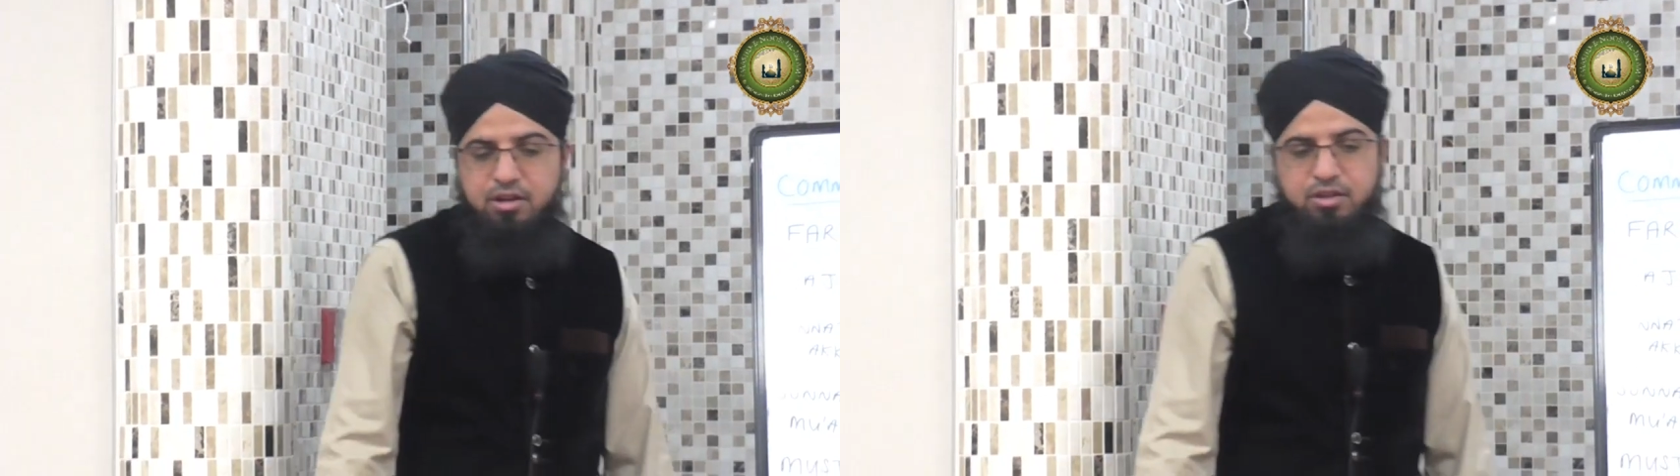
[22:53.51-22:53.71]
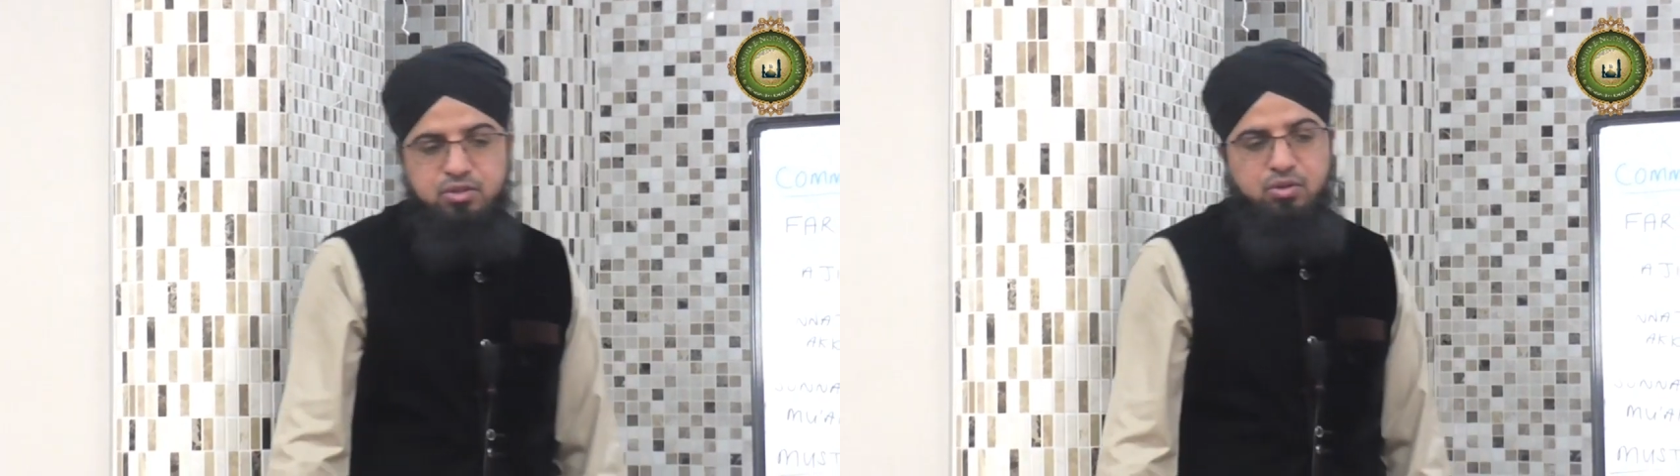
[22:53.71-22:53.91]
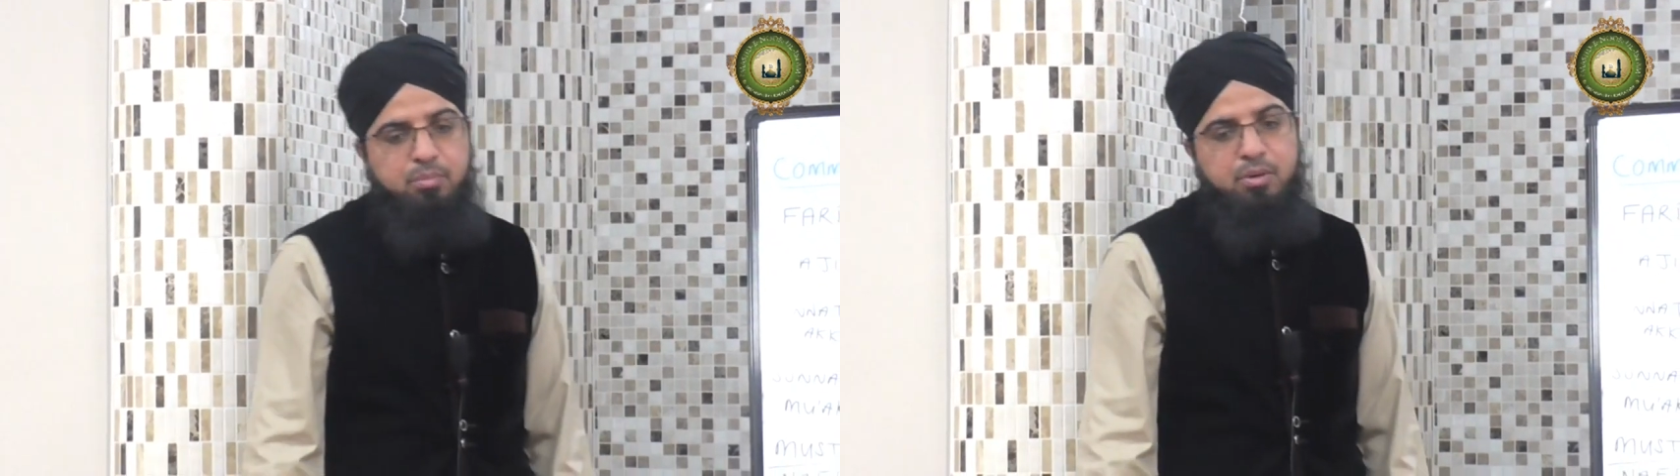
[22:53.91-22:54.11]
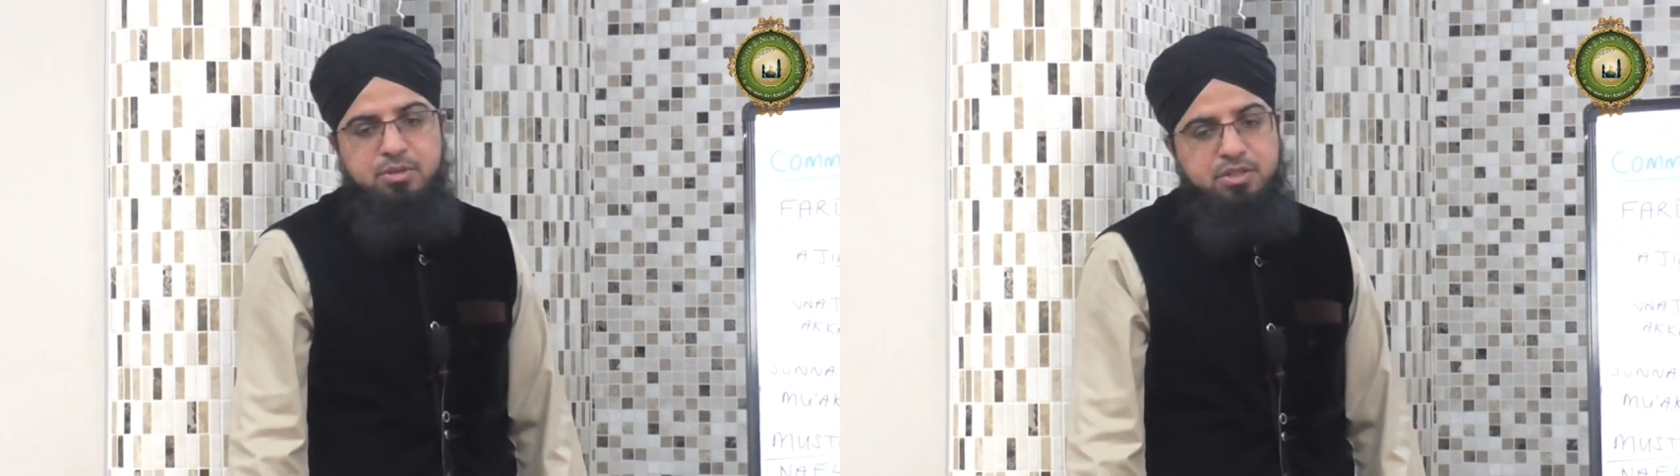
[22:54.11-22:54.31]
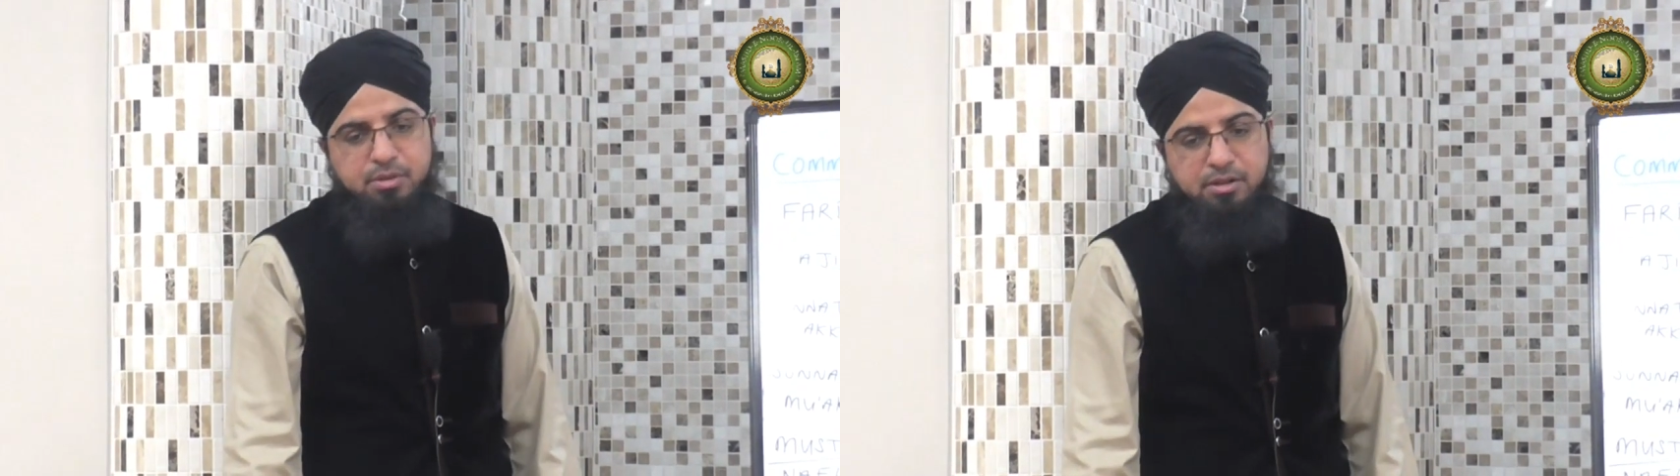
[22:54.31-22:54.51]
it's not
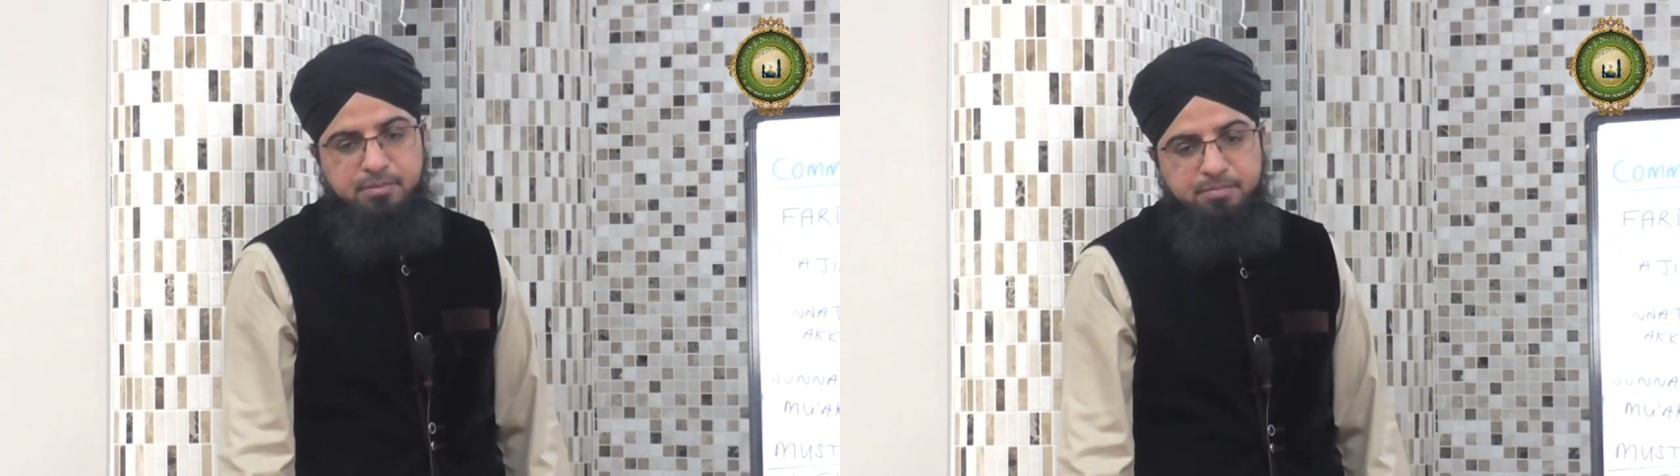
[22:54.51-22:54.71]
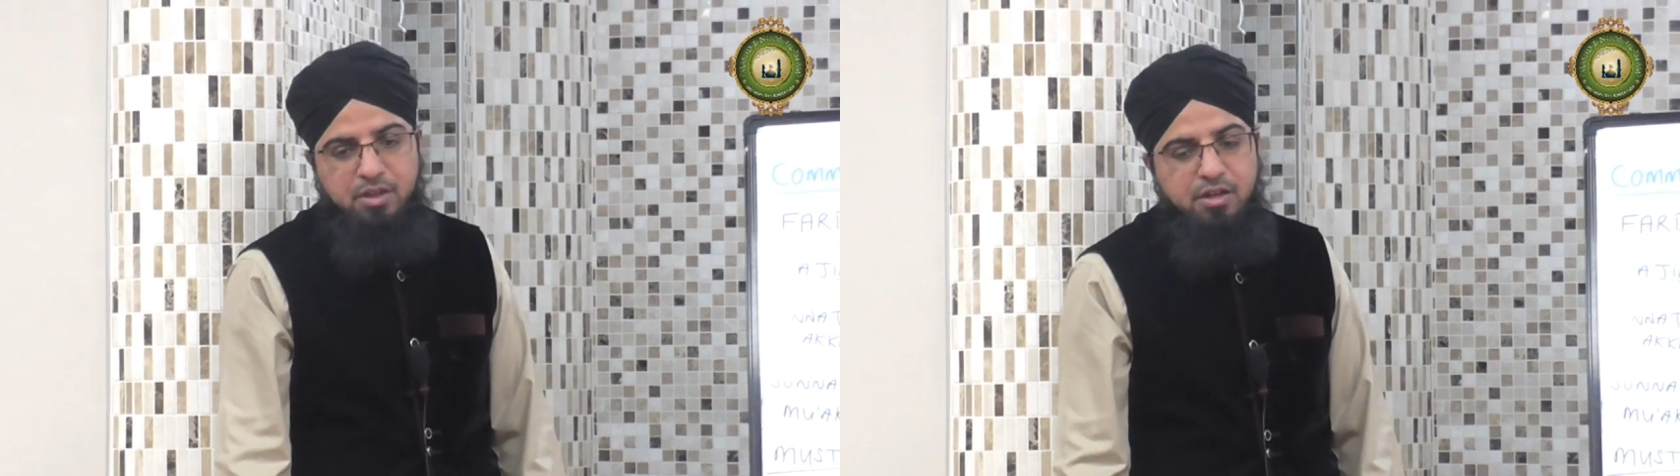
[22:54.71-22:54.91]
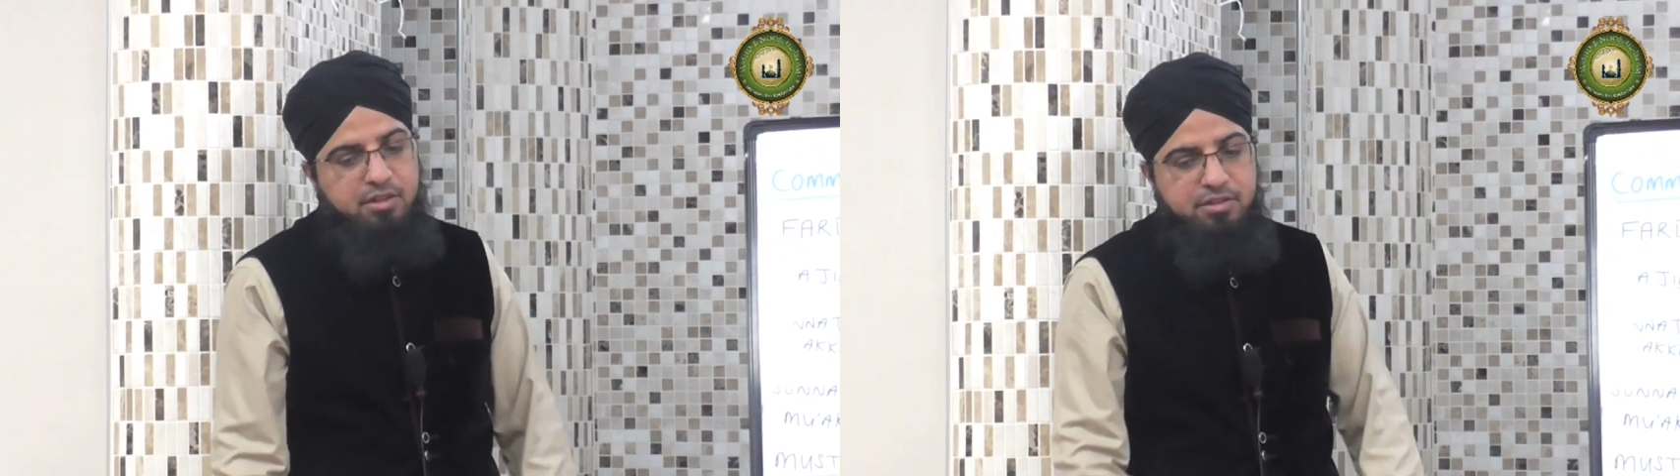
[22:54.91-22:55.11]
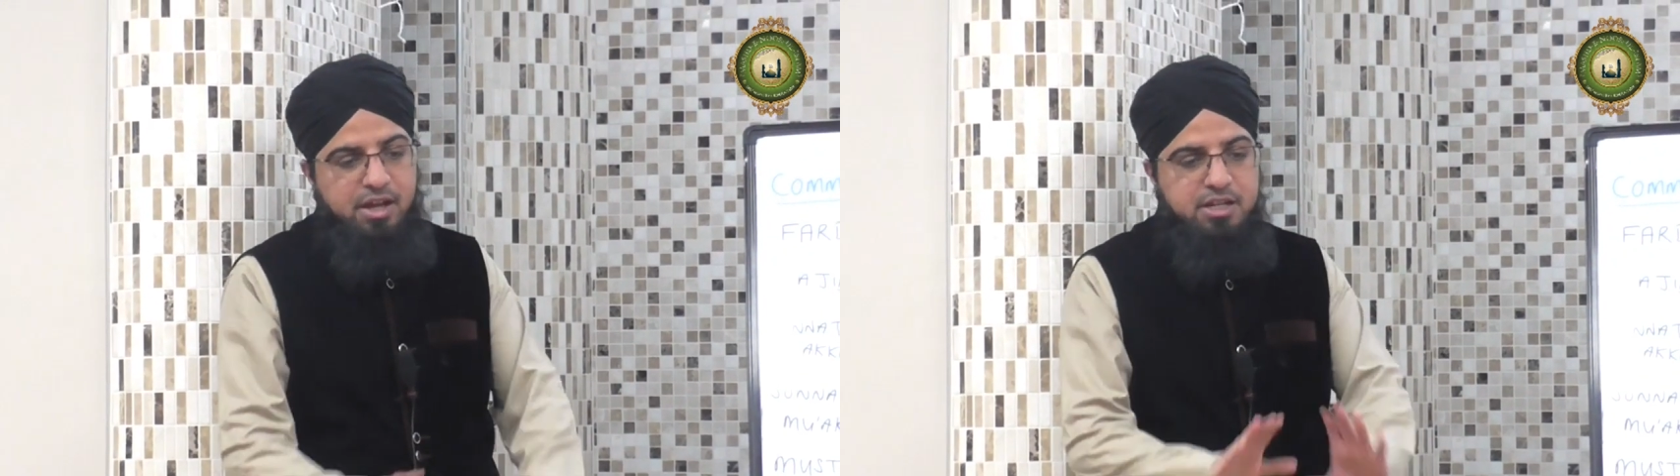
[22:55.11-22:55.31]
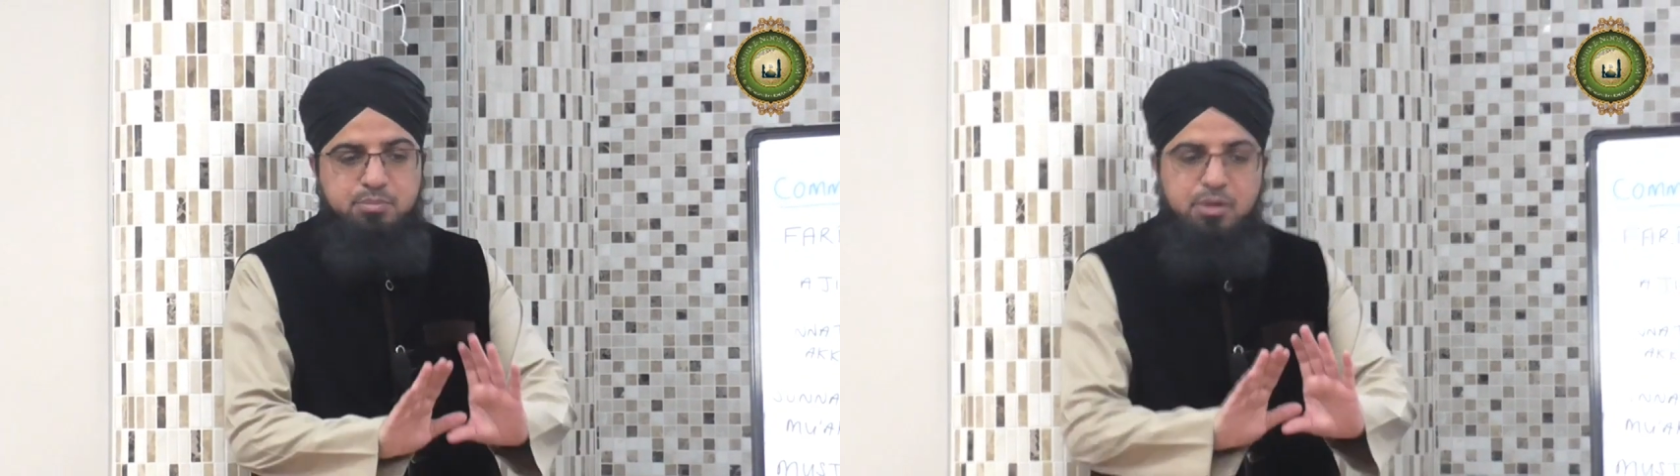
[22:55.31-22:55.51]
permissible. Other than
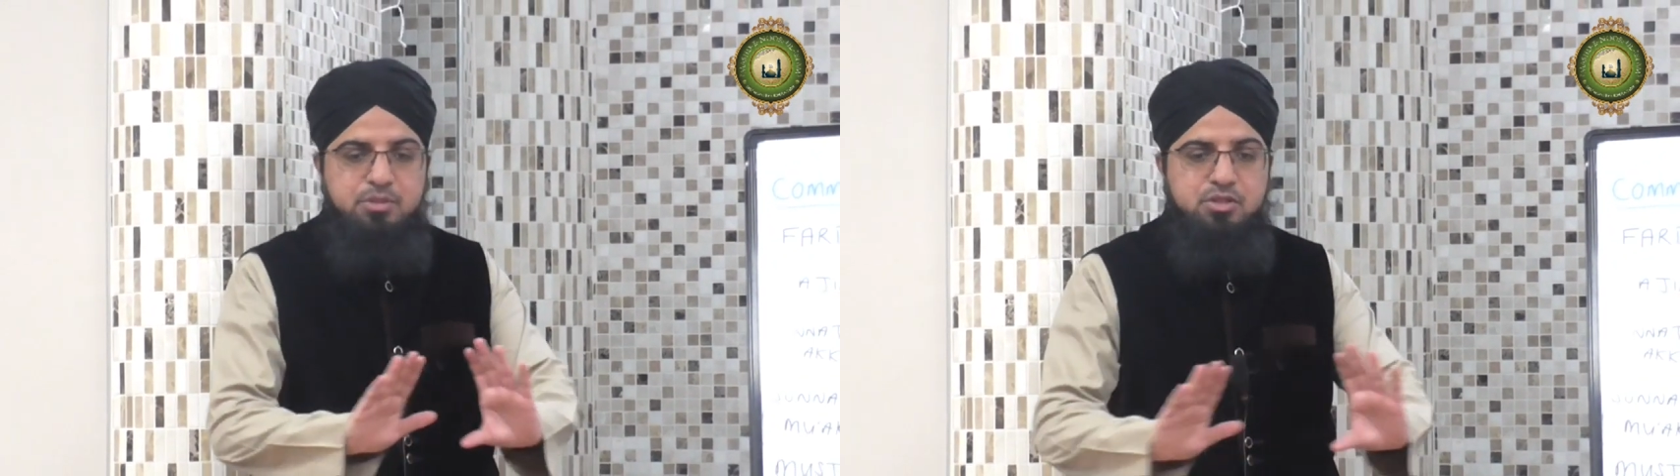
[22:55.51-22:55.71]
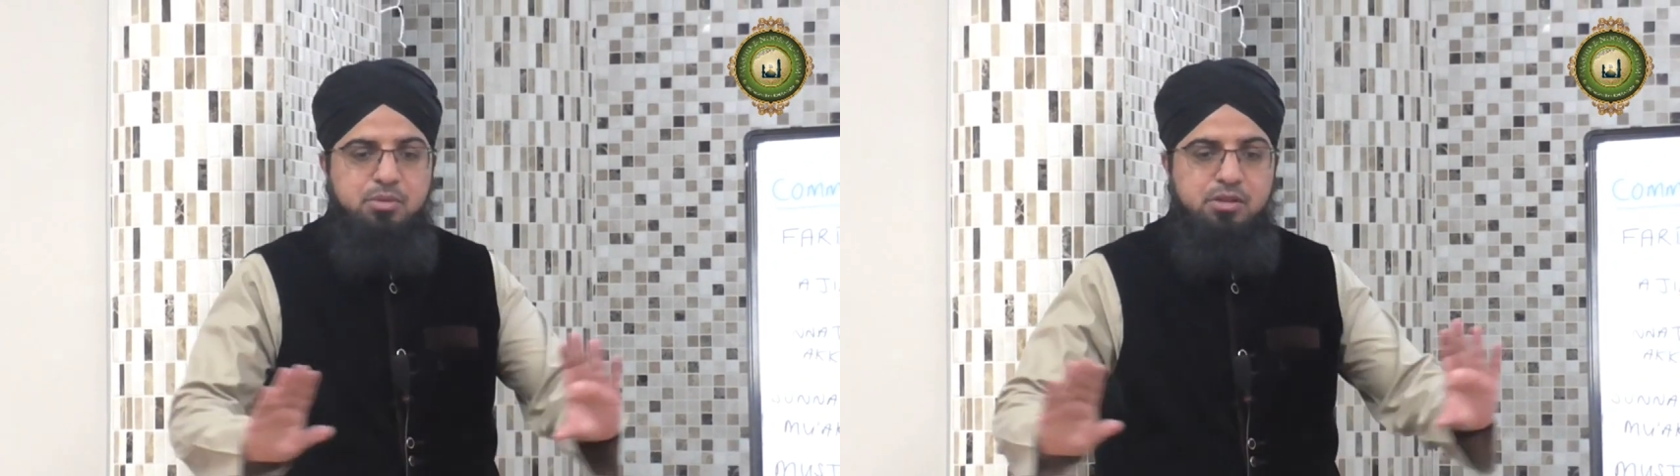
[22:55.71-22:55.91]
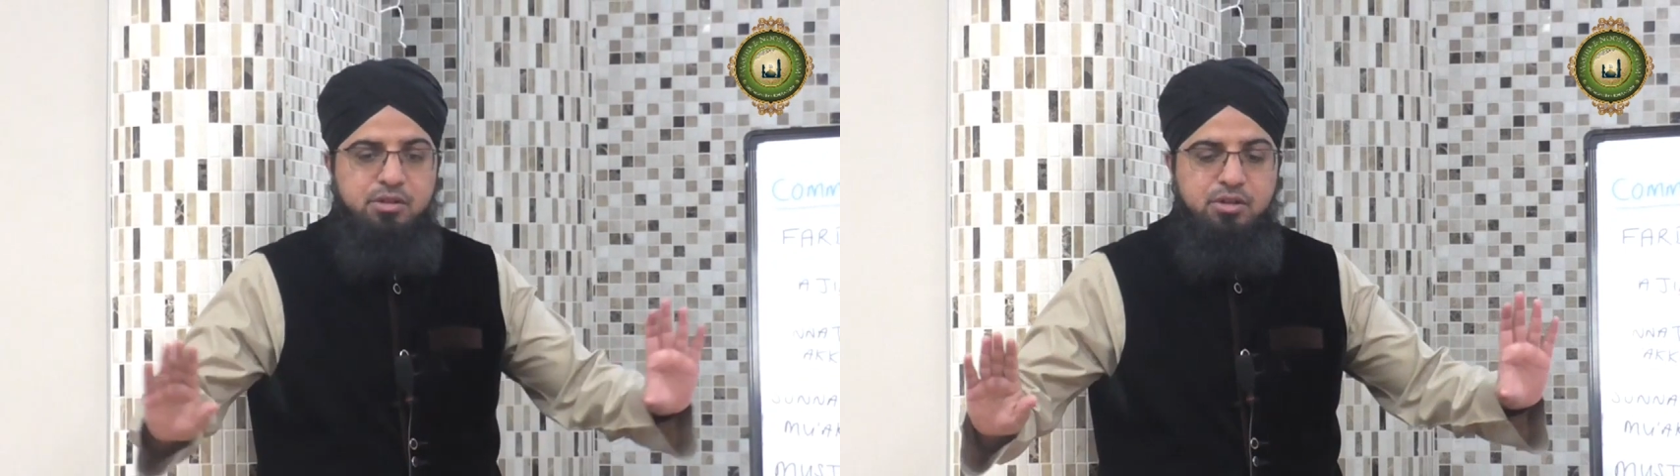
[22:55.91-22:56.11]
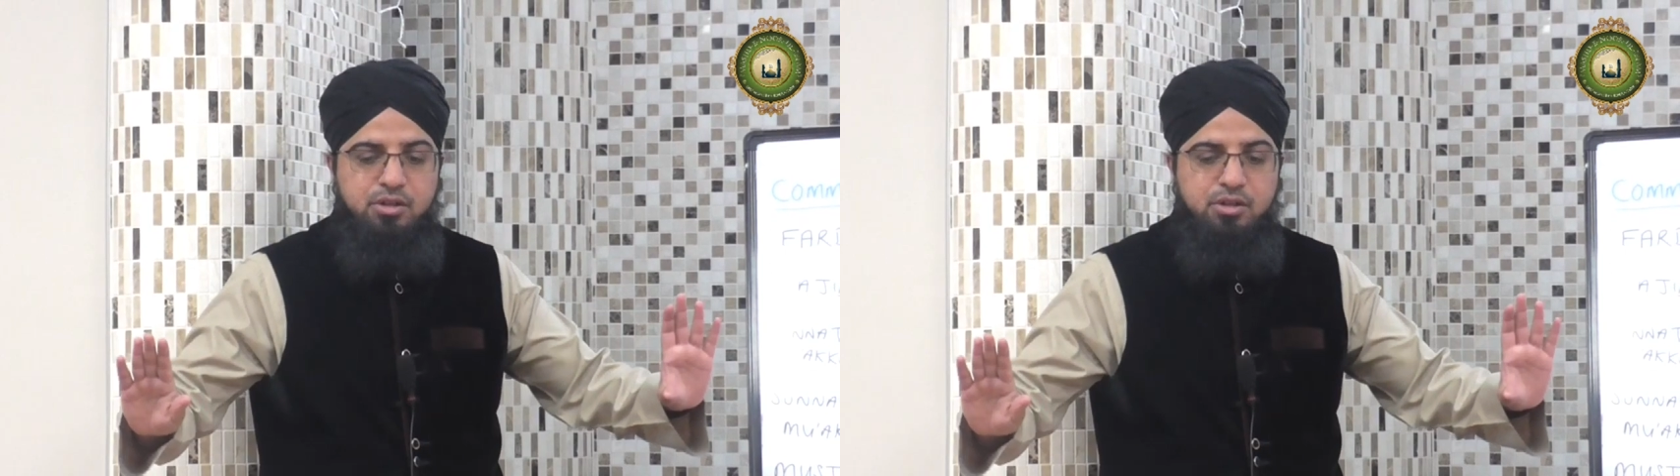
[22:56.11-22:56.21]
that, it's permissible.